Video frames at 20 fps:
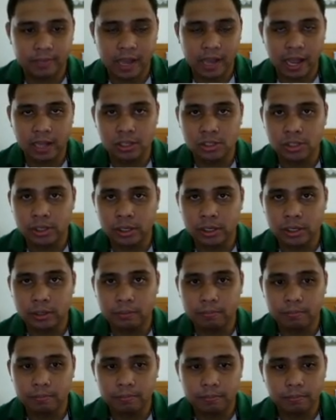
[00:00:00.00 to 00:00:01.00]

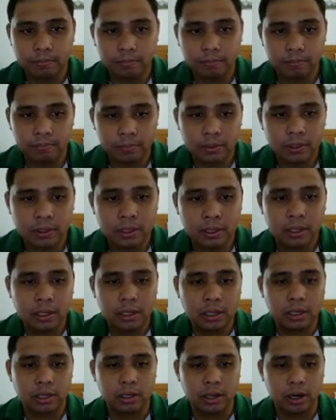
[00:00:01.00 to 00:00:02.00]
Answer.
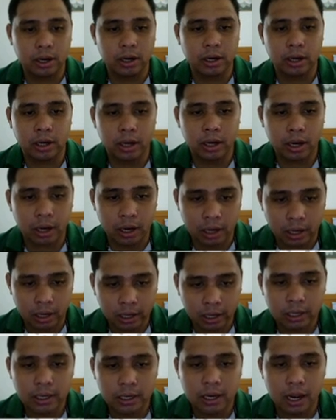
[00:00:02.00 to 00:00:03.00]
There
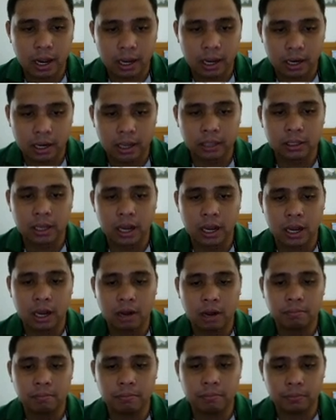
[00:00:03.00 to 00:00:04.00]
are a lot
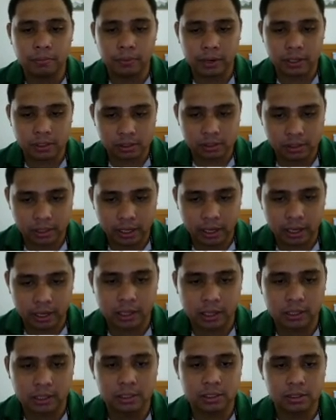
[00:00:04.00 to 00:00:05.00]
of
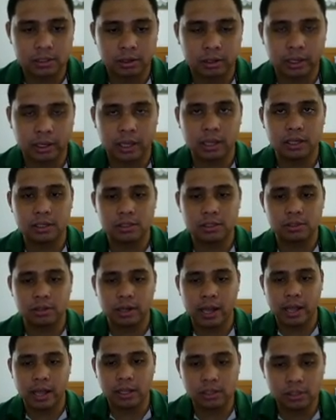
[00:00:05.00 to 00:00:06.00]
pretzels. Okay, so
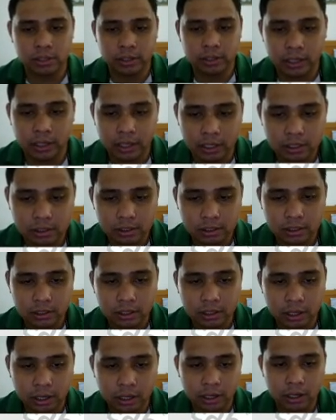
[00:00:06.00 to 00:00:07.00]
the answer is
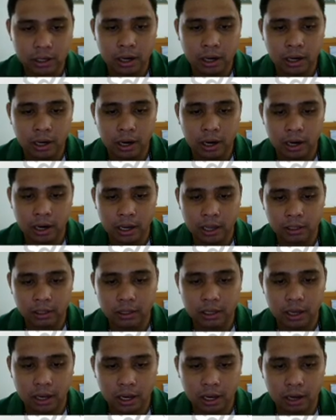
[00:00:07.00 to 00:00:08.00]
there are a
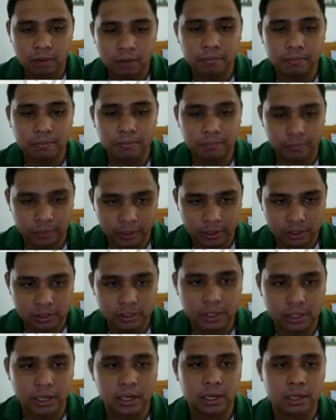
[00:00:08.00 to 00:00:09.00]
lot of
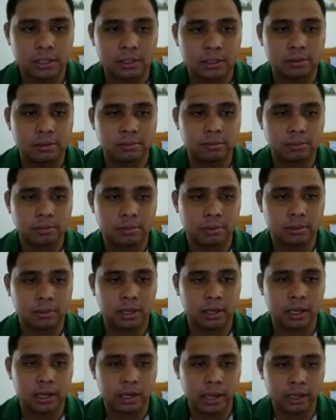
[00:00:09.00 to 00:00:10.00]
pretzels.
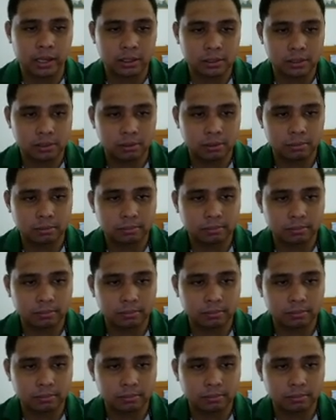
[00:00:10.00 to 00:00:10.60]
Okay, next.